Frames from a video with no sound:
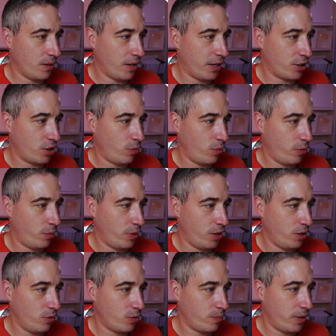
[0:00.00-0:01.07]
Actually, we'll want
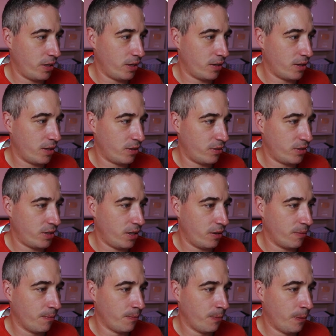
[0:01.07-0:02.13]
to use my colors
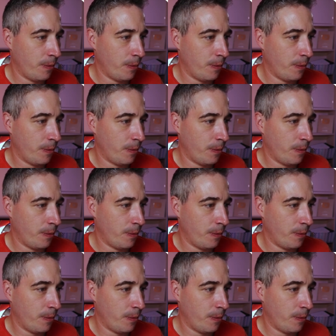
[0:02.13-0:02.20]
here.